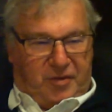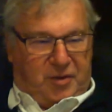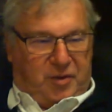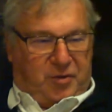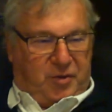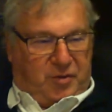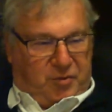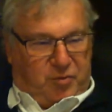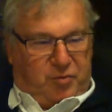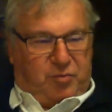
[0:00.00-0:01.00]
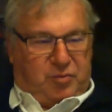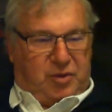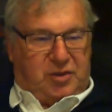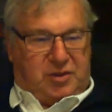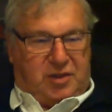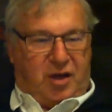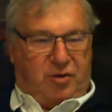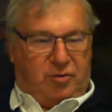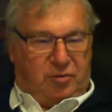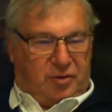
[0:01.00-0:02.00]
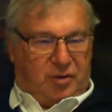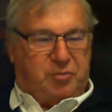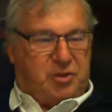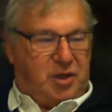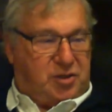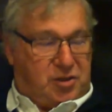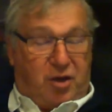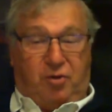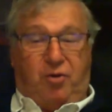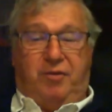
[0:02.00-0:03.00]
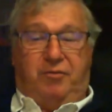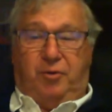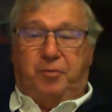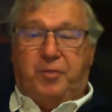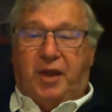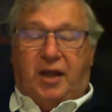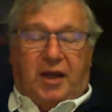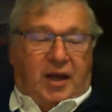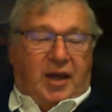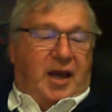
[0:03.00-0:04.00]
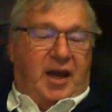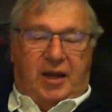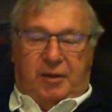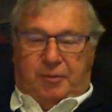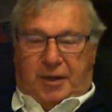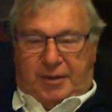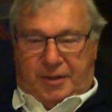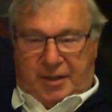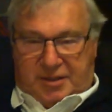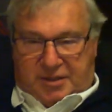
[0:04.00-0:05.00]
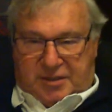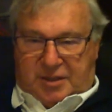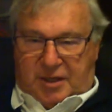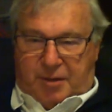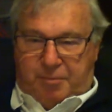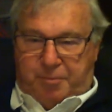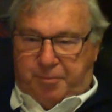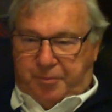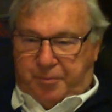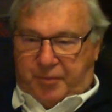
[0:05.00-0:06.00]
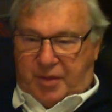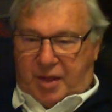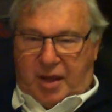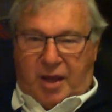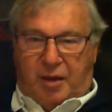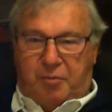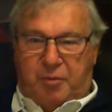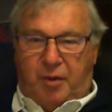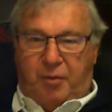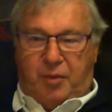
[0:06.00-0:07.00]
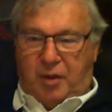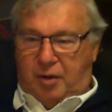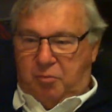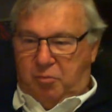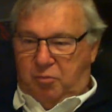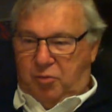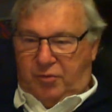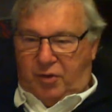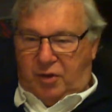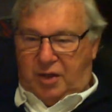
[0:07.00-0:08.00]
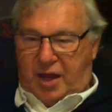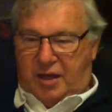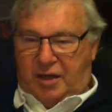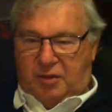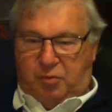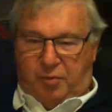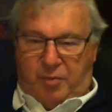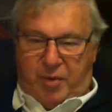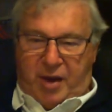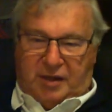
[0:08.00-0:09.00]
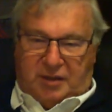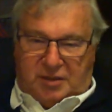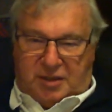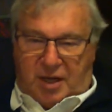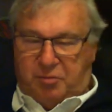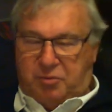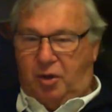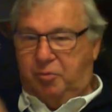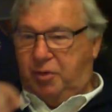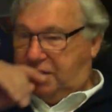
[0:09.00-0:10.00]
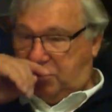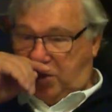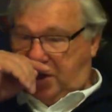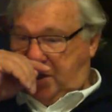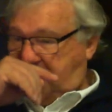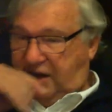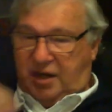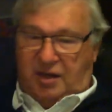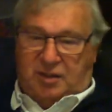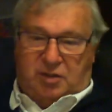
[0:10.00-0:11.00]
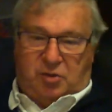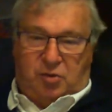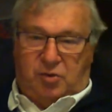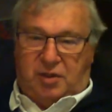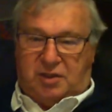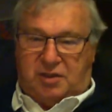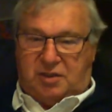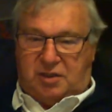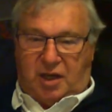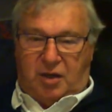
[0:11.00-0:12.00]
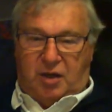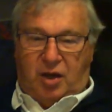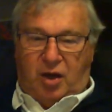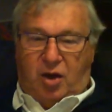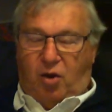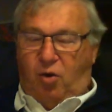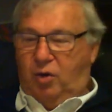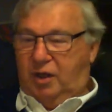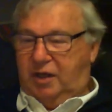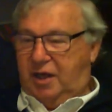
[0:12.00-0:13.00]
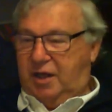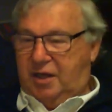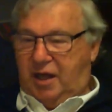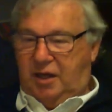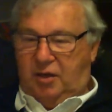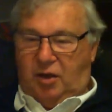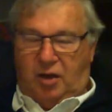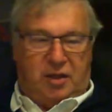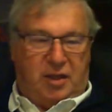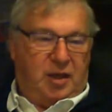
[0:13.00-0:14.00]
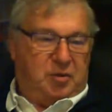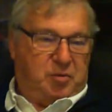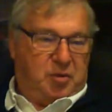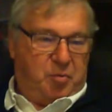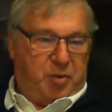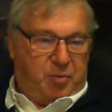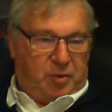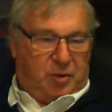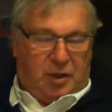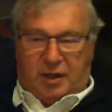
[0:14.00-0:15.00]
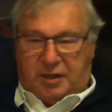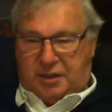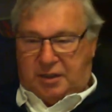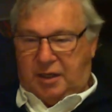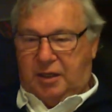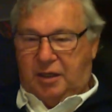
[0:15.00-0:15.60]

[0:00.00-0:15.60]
you know, just so I'm such so grateful. Anyway, let's um, um, move on, and we'll be back at the same time next week uh, to do this uh, all again. And I thank the people like uh,